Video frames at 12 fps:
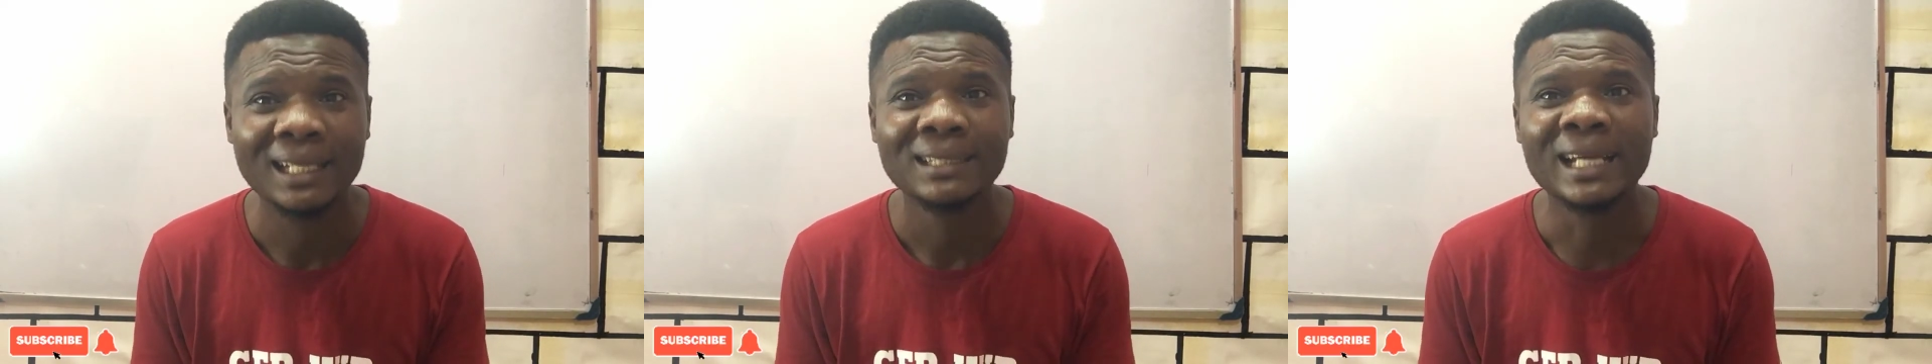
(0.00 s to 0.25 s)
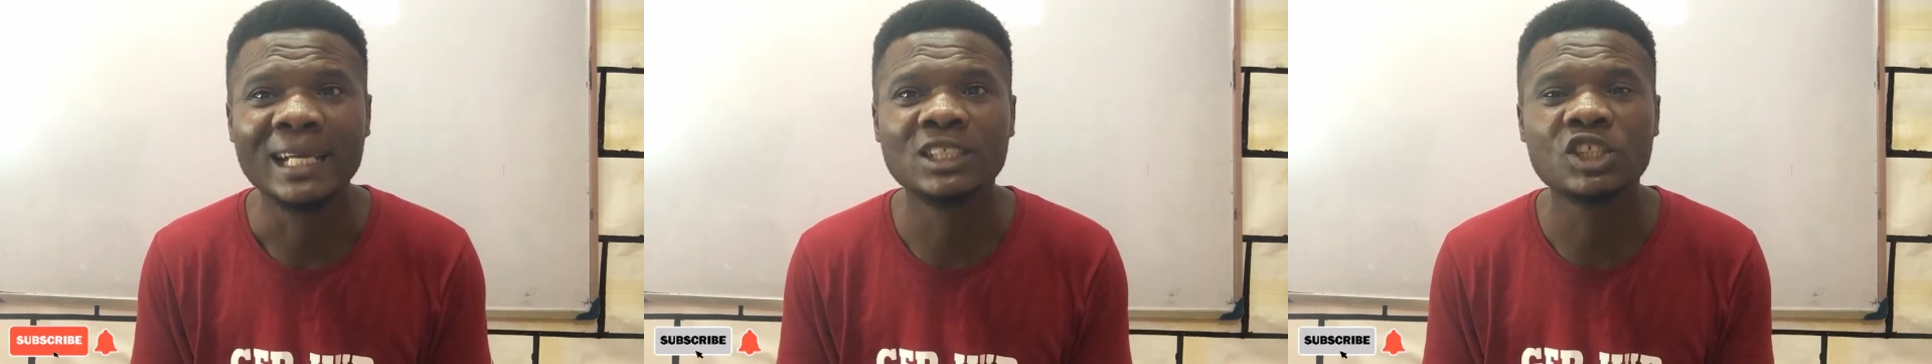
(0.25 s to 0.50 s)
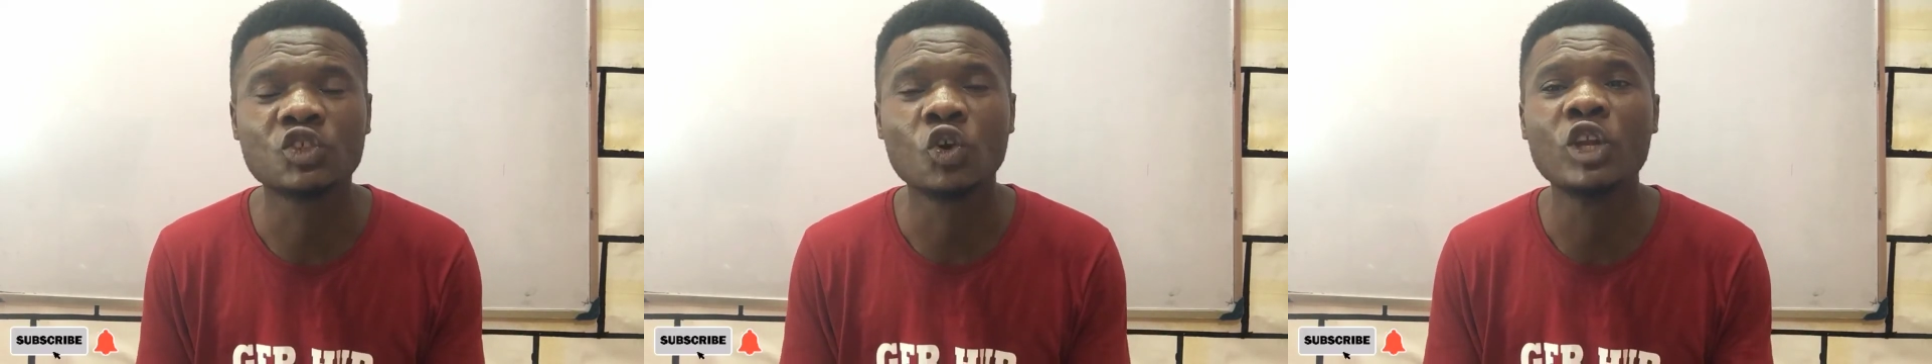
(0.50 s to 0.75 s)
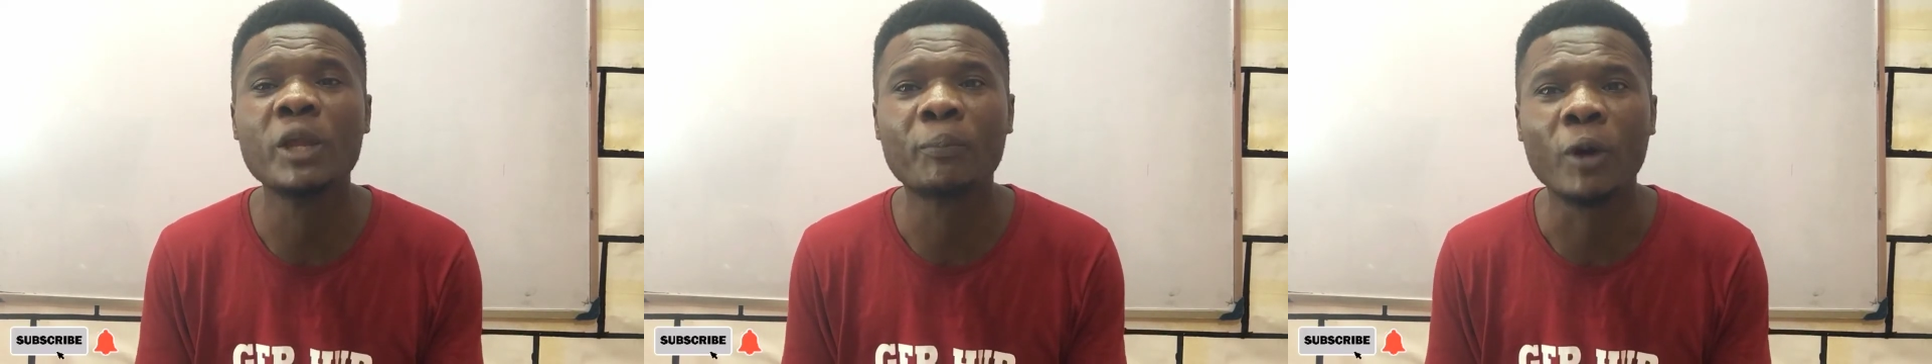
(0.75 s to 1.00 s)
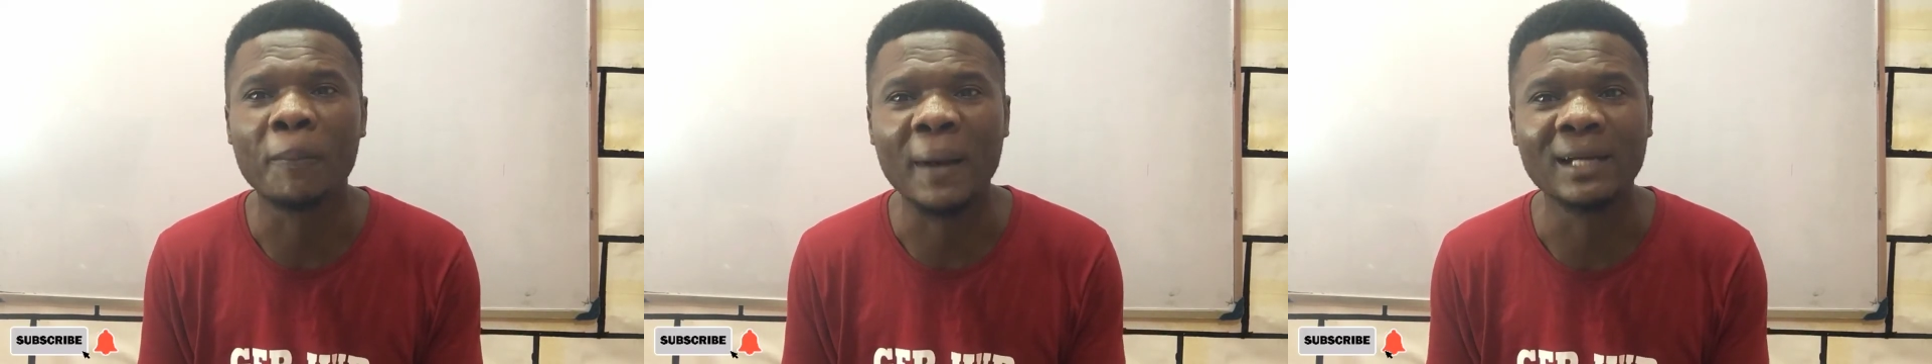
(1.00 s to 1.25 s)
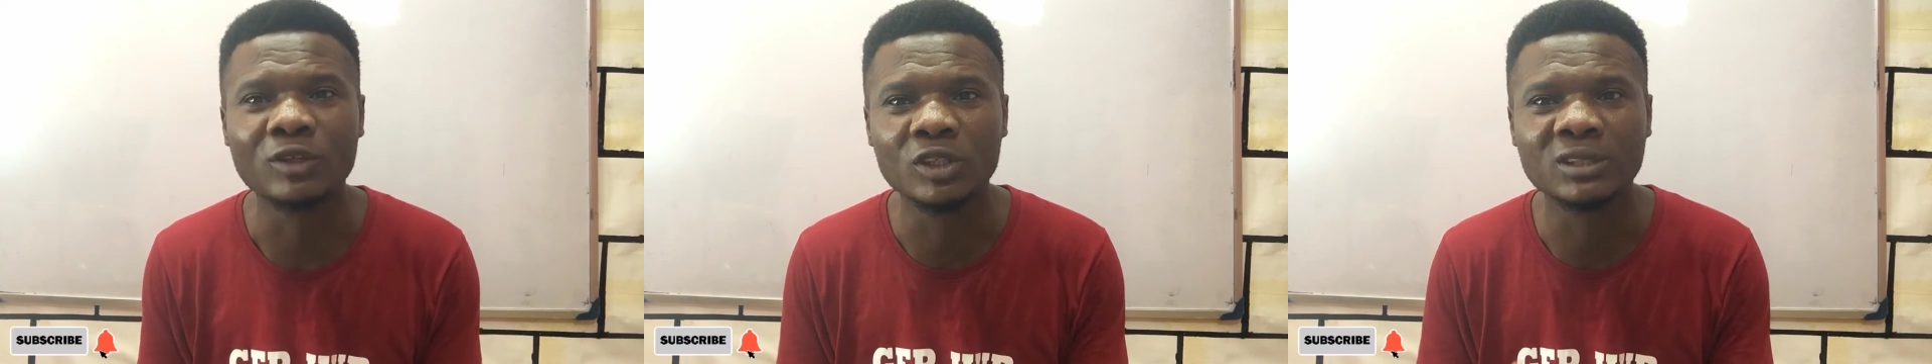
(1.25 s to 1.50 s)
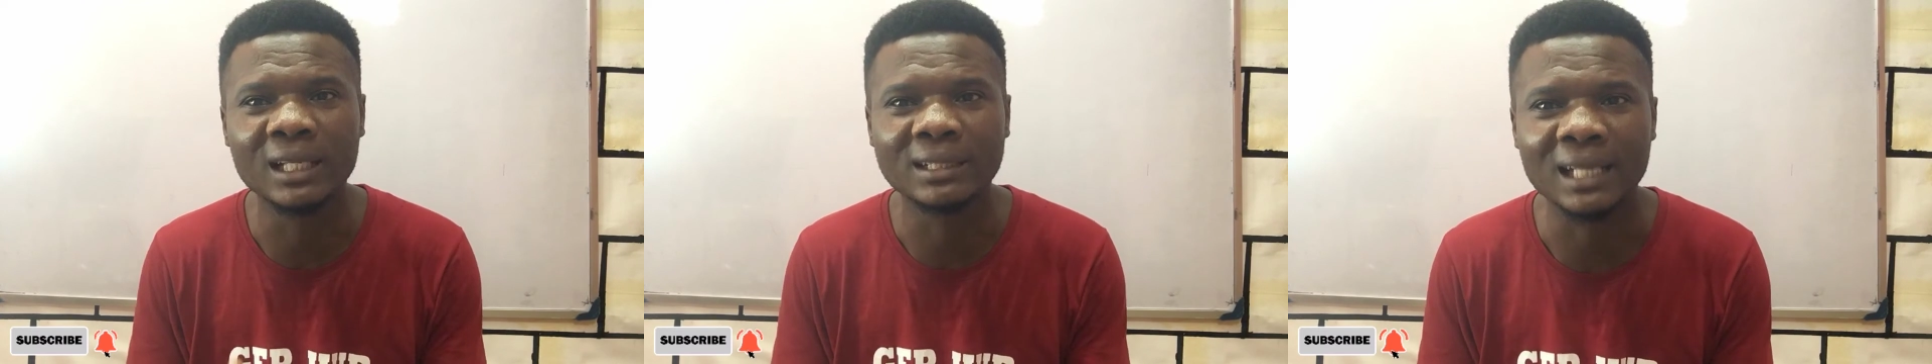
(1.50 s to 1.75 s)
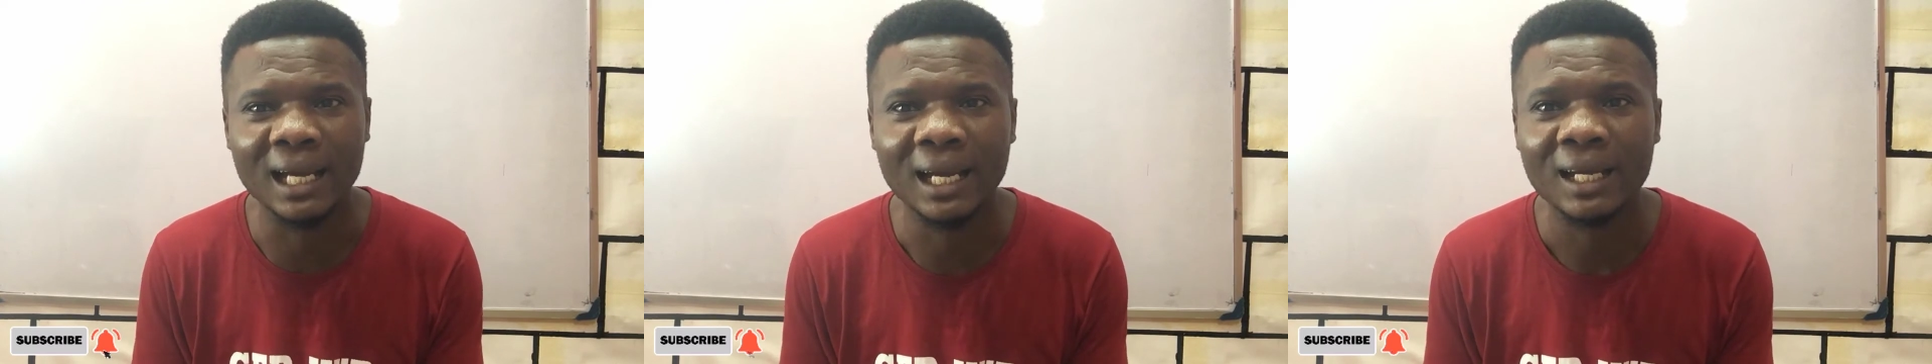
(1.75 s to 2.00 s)
then it is only proper those
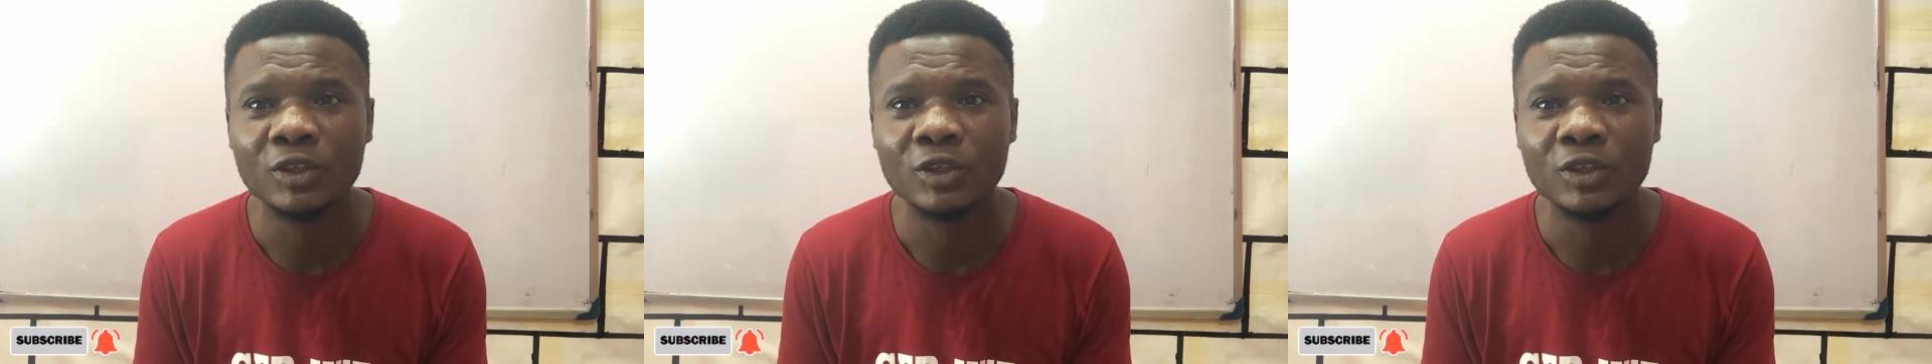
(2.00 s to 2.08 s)
data